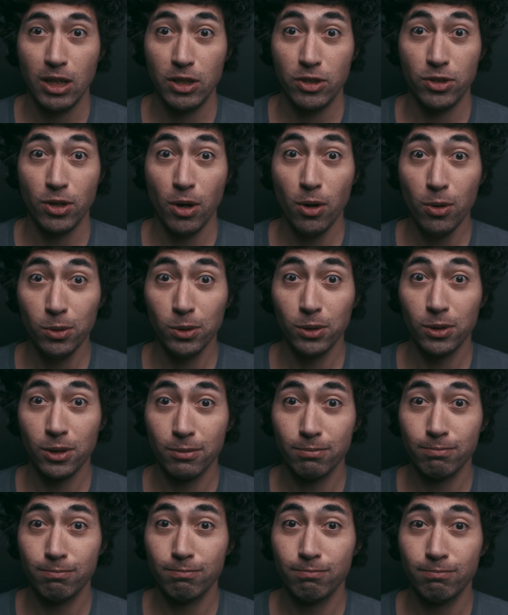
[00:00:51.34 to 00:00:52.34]
sold.
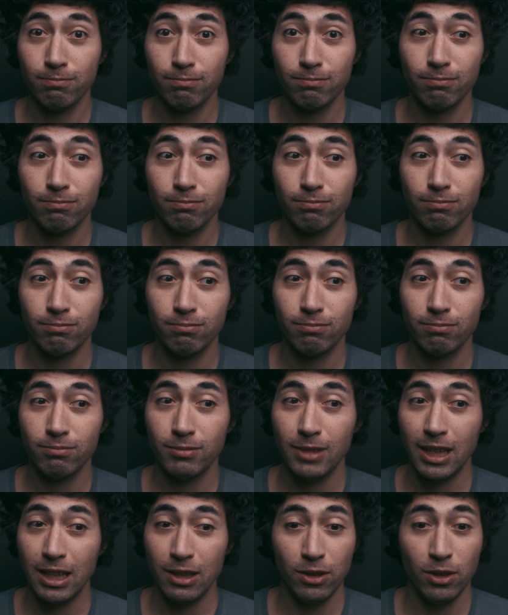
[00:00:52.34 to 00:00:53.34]

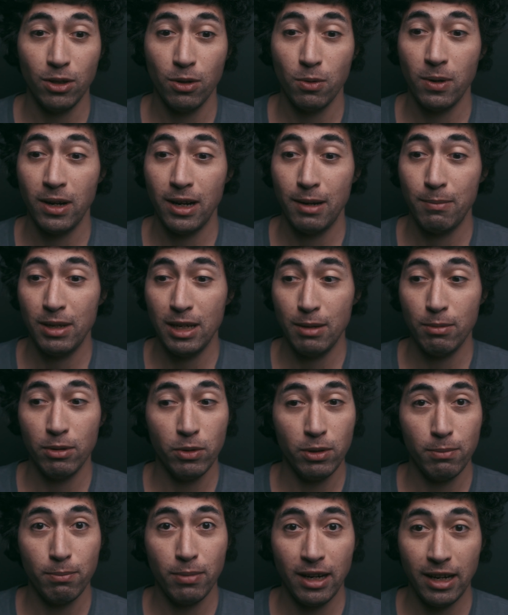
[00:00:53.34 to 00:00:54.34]
I don't know why people
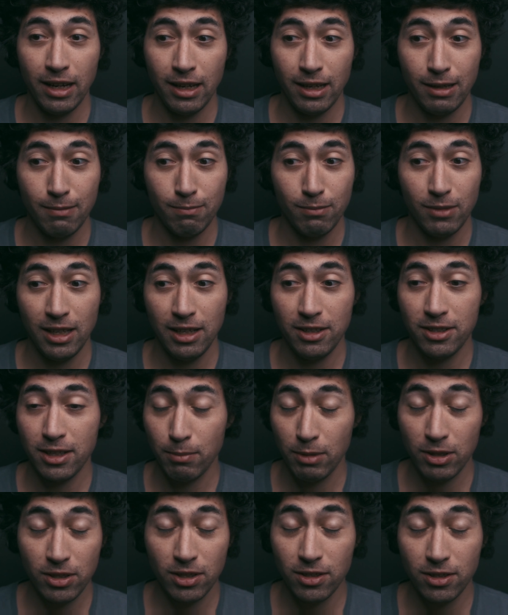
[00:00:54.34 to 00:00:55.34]
would buy these
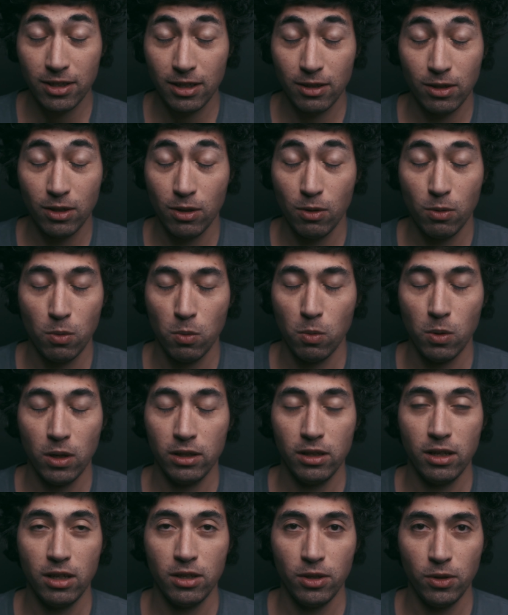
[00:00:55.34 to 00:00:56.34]
images, I don't know
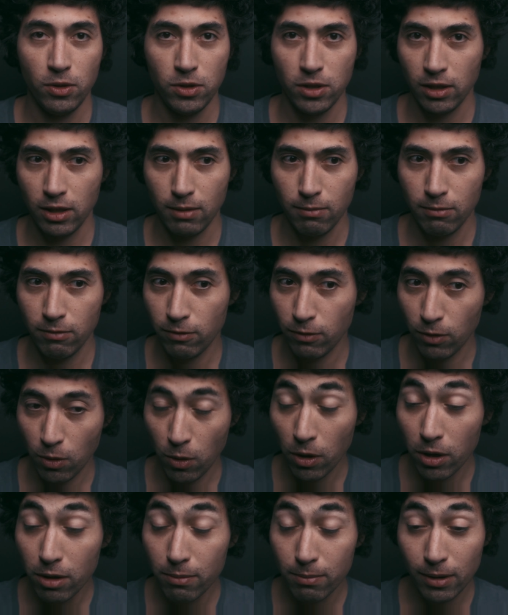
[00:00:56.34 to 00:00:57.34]
what they're using them
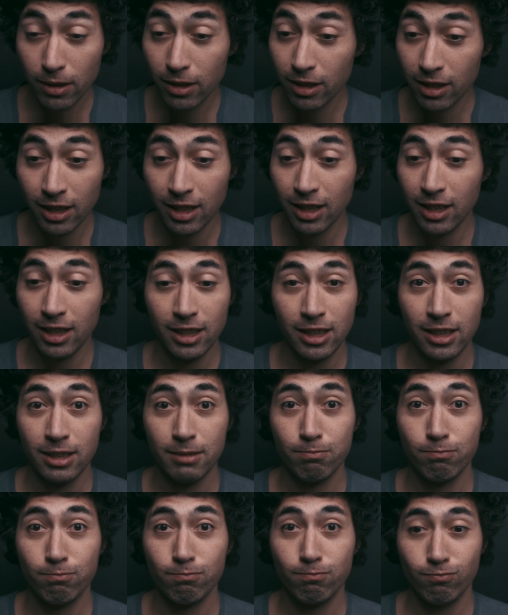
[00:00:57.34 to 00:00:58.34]
for,
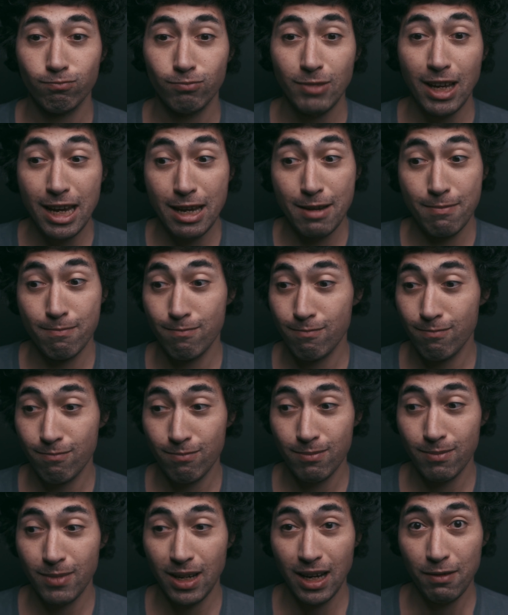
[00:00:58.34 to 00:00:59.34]
but hey,
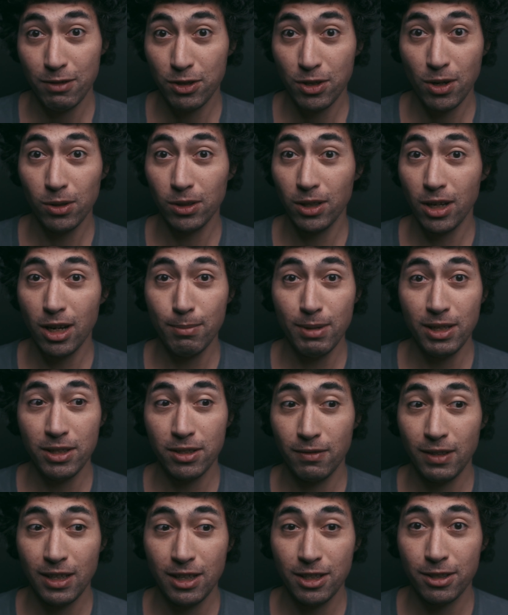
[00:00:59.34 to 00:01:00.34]
I've sold
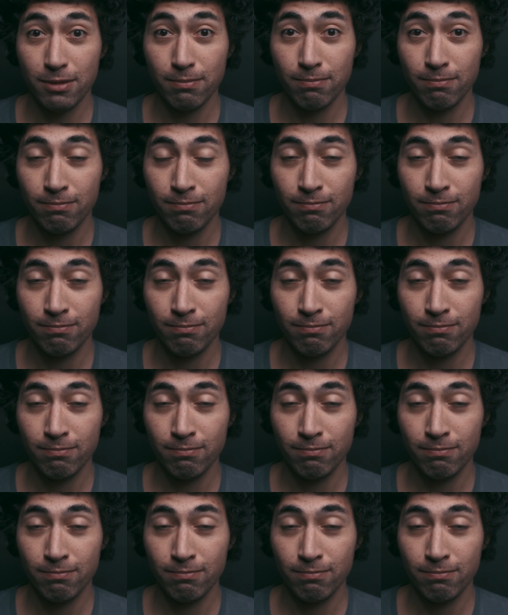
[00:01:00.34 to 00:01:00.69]
copies of these.